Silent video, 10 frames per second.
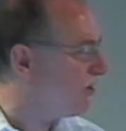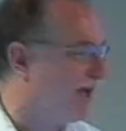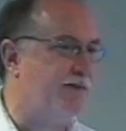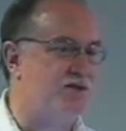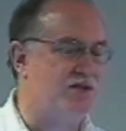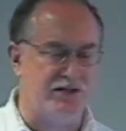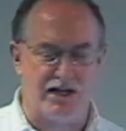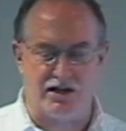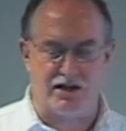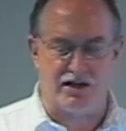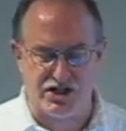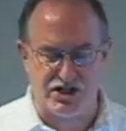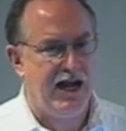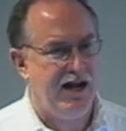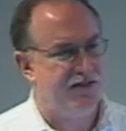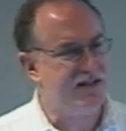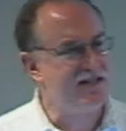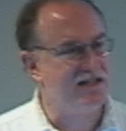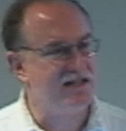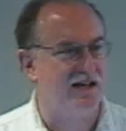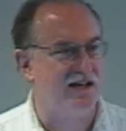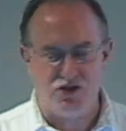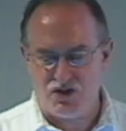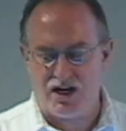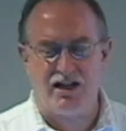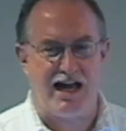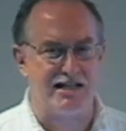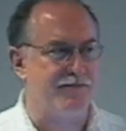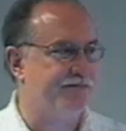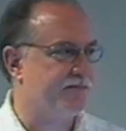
Games and Their Technologies. This is an interesting class.